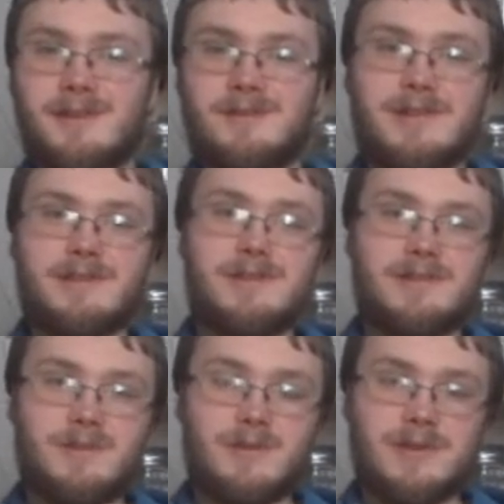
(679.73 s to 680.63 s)
Then there's
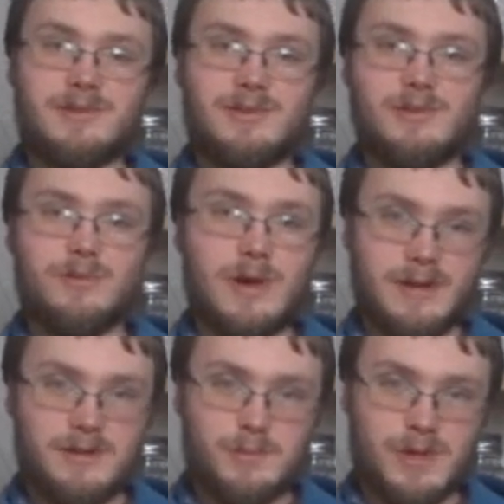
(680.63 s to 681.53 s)
the question of
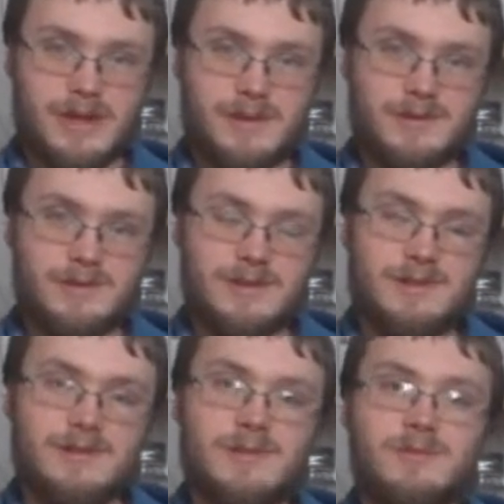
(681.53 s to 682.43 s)
when to plant your
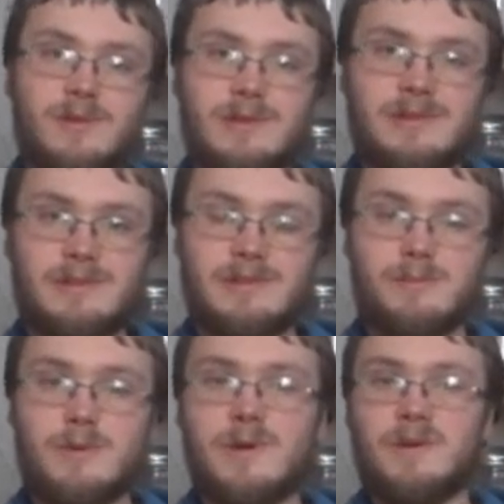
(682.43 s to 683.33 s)
seeds, and for this it's
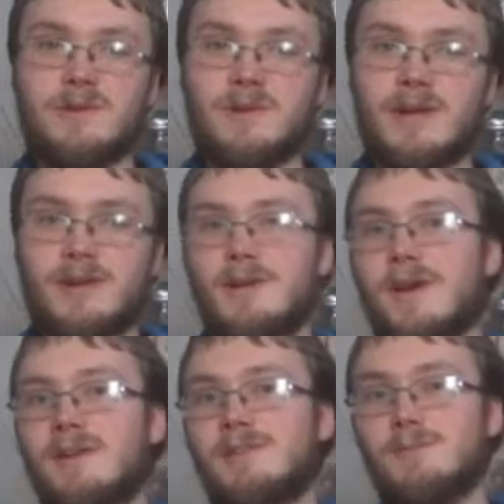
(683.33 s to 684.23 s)
important to
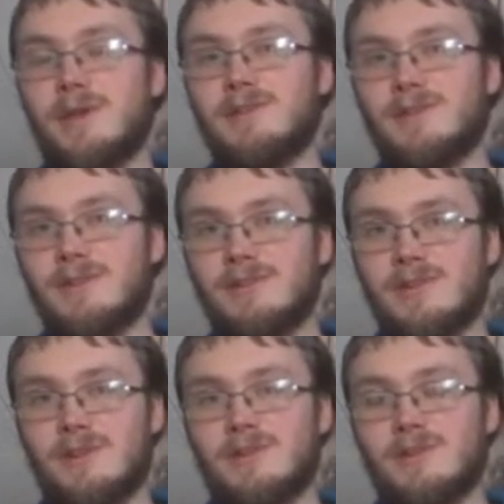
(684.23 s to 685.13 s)
recognize a basic
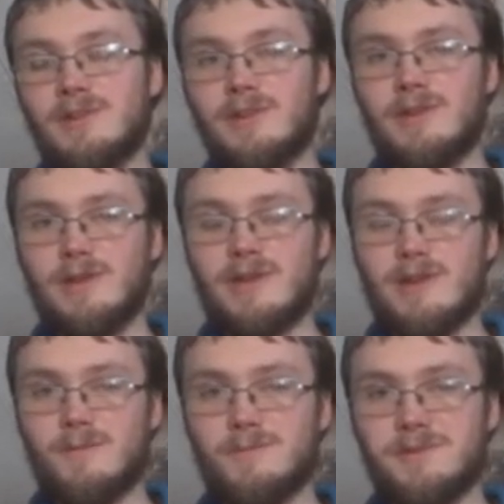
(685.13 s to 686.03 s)
distinction in the
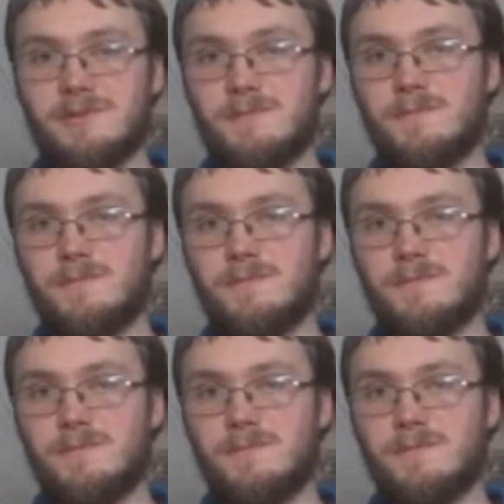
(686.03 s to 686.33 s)
legumes.